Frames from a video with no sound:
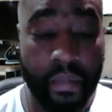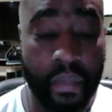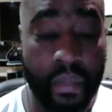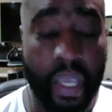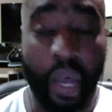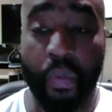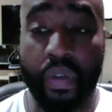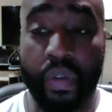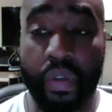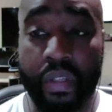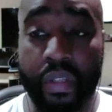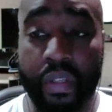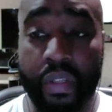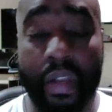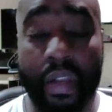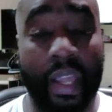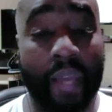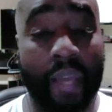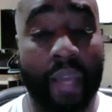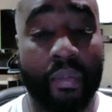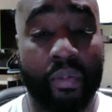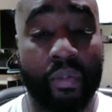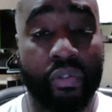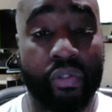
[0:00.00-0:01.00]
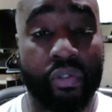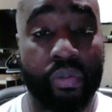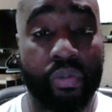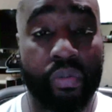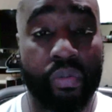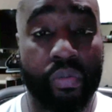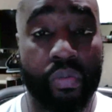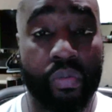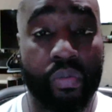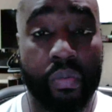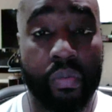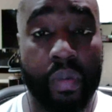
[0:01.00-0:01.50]
I was unable
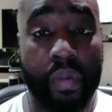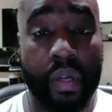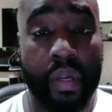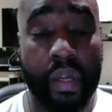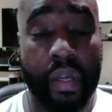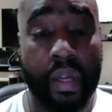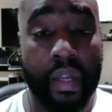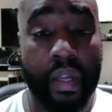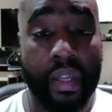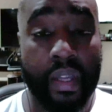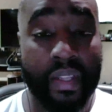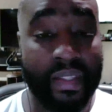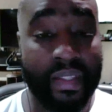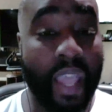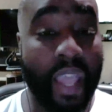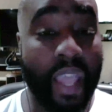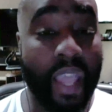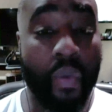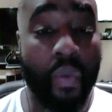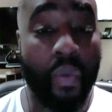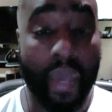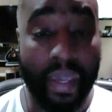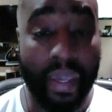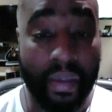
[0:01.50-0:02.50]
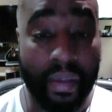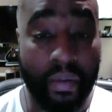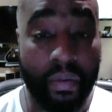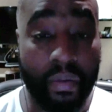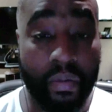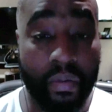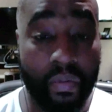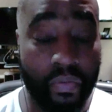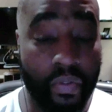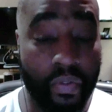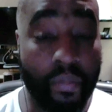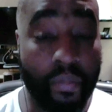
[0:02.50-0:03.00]
to stay awake
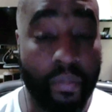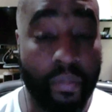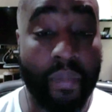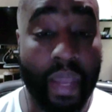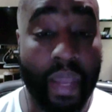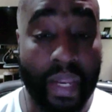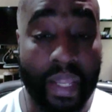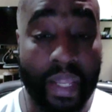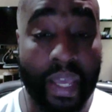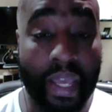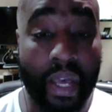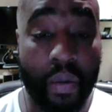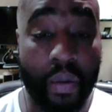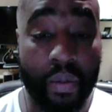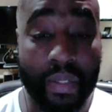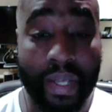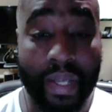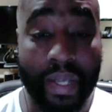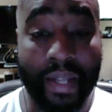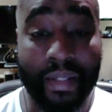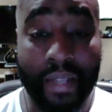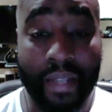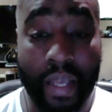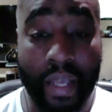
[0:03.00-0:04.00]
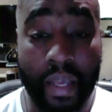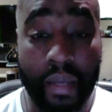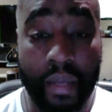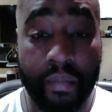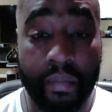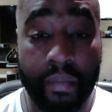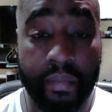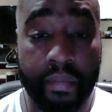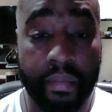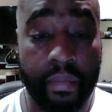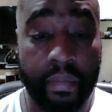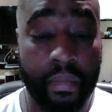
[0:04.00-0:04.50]
for many hours at a time.
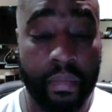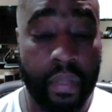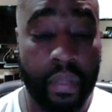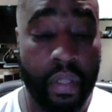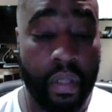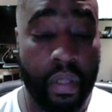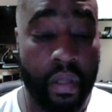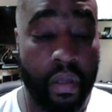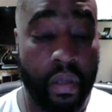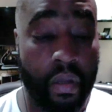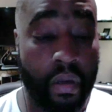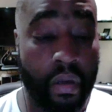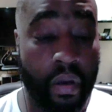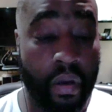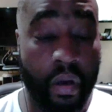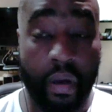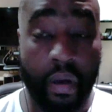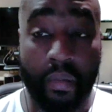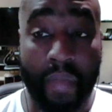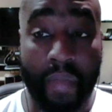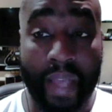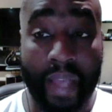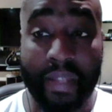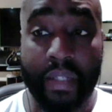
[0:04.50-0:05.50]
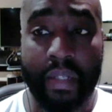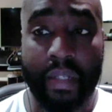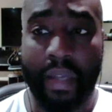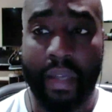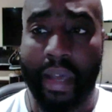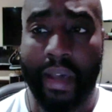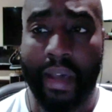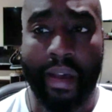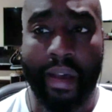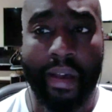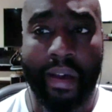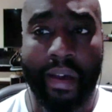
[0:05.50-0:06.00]
Actually,
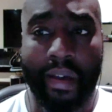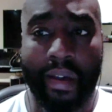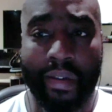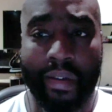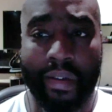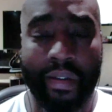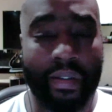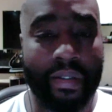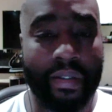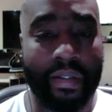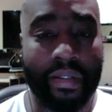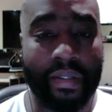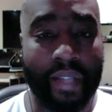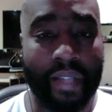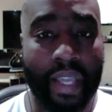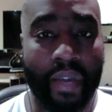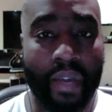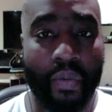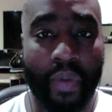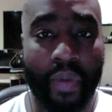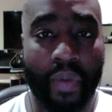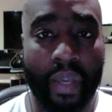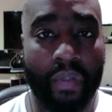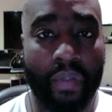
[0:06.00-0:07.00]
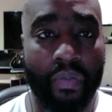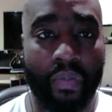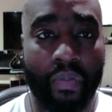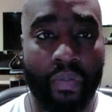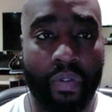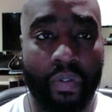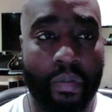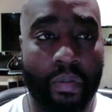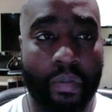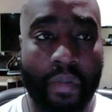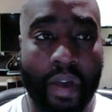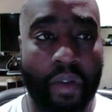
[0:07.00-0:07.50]
I couldn't stay awake for
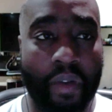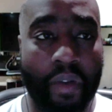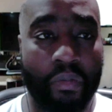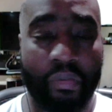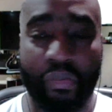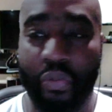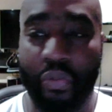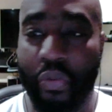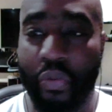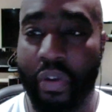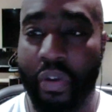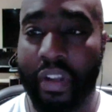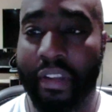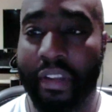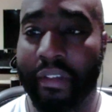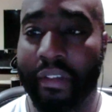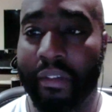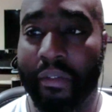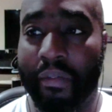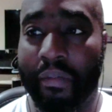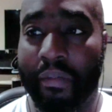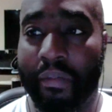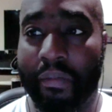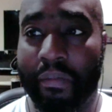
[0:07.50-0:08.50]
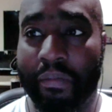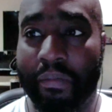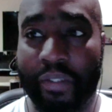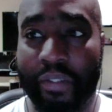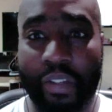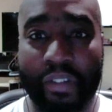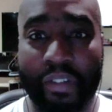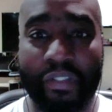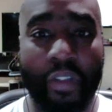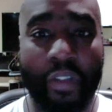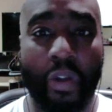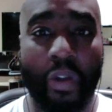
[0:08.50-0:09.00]
about 20
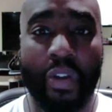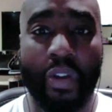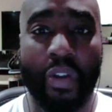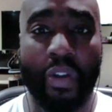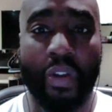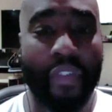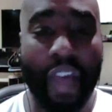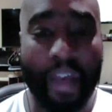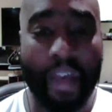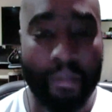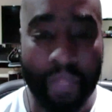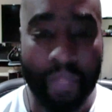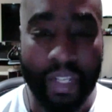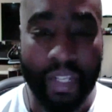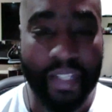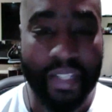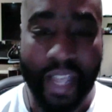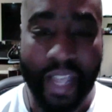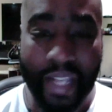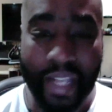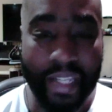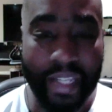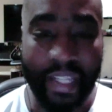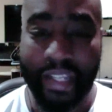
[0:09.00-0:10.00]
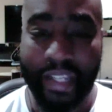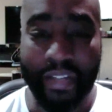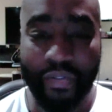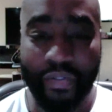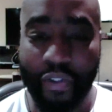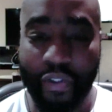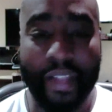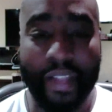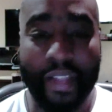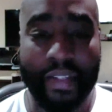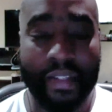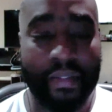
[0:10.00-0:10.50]
to 35 minutes. I needed
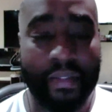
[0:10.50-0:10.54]
rest.